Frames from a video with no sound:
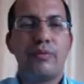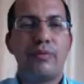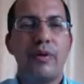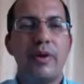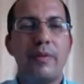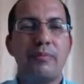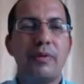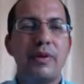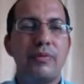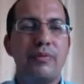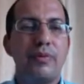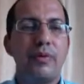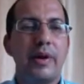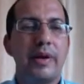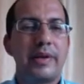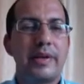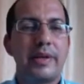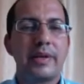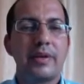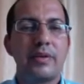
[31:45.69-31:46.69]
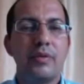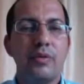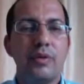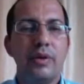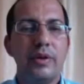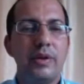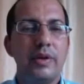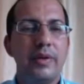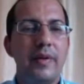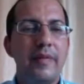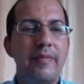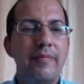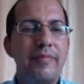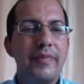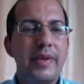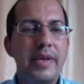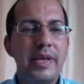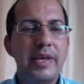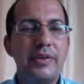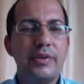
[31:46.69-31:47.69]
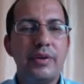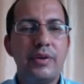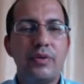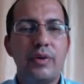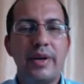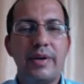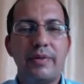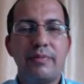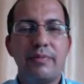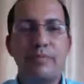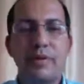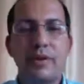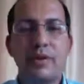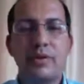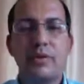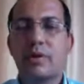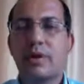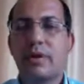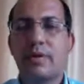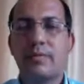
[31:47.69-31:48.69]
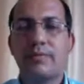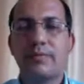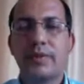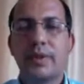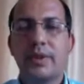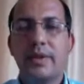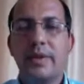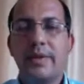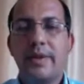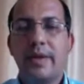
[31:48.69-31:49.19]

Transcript: For example, if you are taking only a0 and b0 term,